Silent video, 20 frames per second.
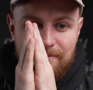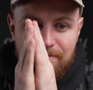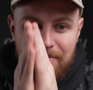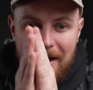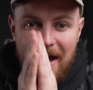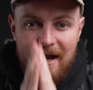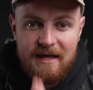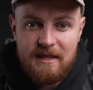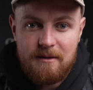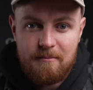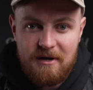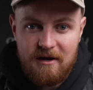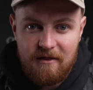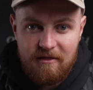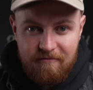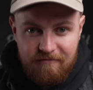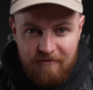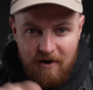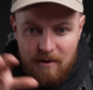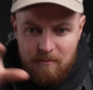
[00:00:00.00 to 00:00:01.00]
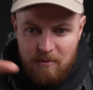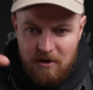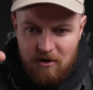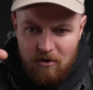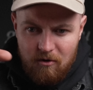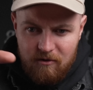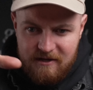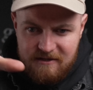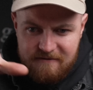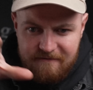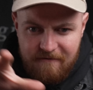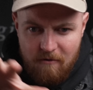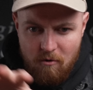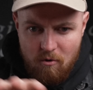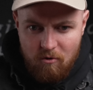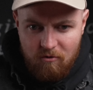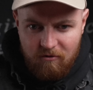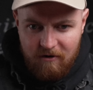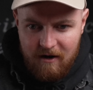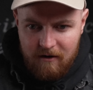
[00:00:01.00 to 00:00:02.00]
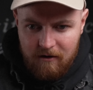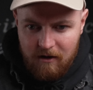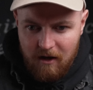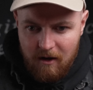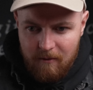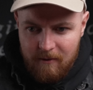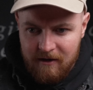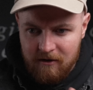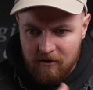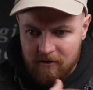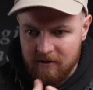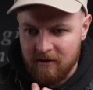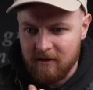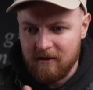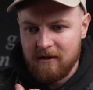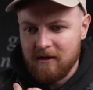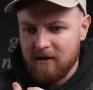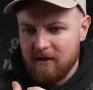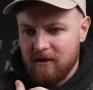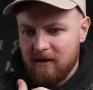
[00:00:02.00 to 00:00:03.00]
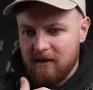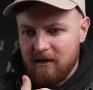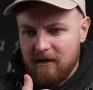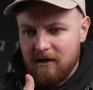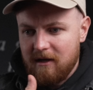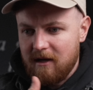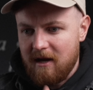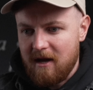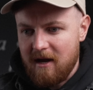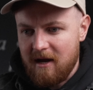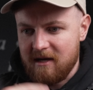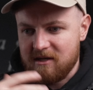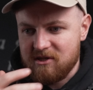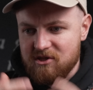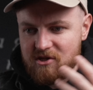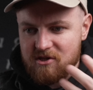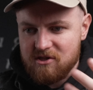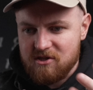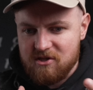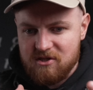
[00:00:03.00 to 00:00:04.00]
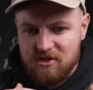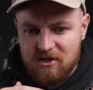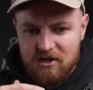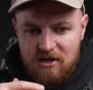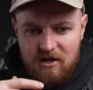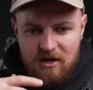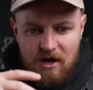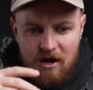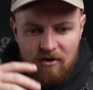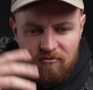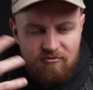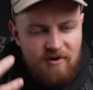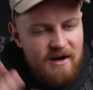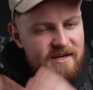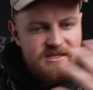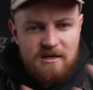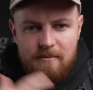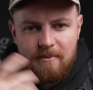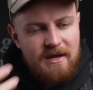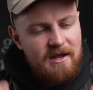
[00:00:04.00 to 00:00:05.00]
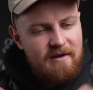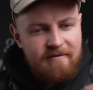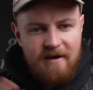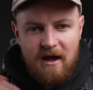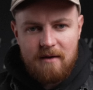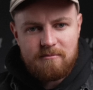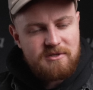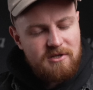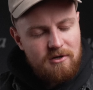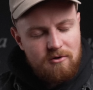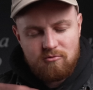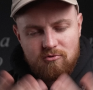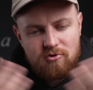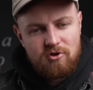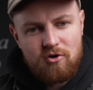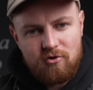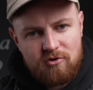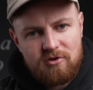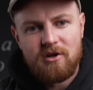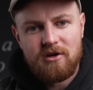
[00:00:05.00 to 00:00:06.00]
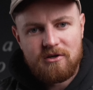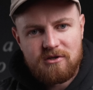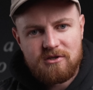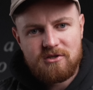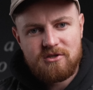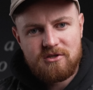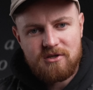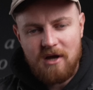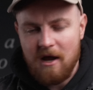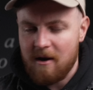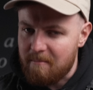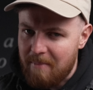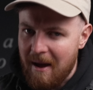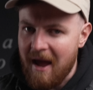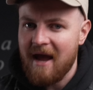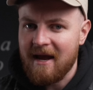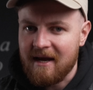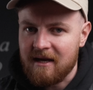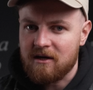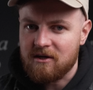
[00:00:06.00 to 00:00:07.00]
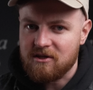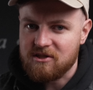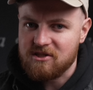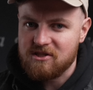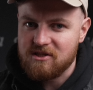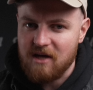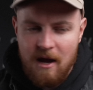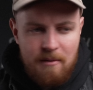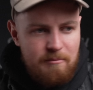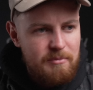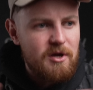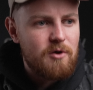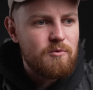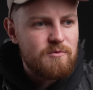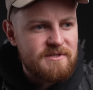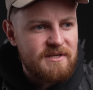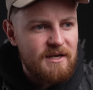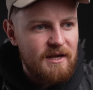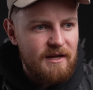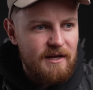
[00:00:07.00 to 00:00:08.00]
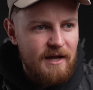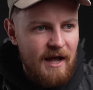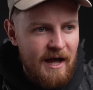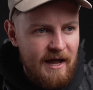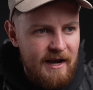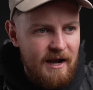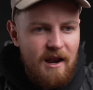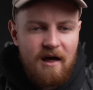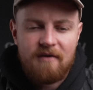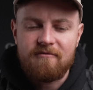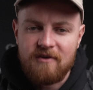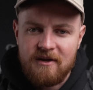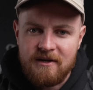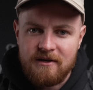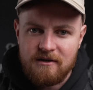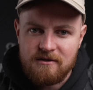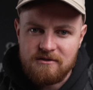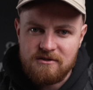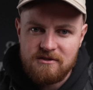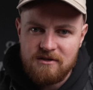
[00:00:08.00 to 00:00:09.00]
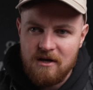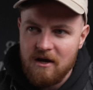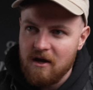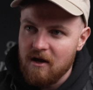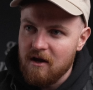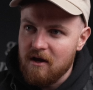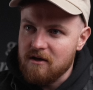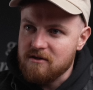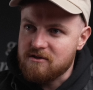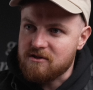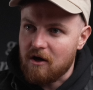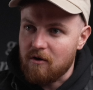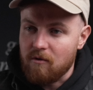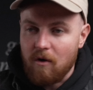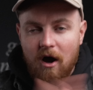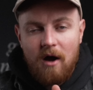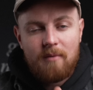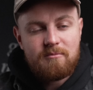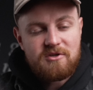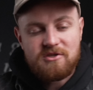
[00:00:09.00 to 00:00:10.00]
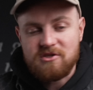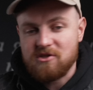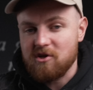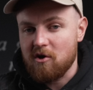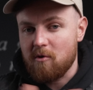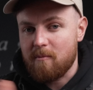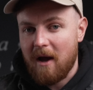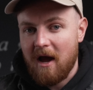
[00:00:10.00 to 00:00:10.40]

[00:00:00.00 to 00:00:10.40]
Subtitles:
bang in the middle of the frame. We got all this foreground going on. It's just a recipe of absolute goodness and pengness and beauty and loveliness. So I'm just super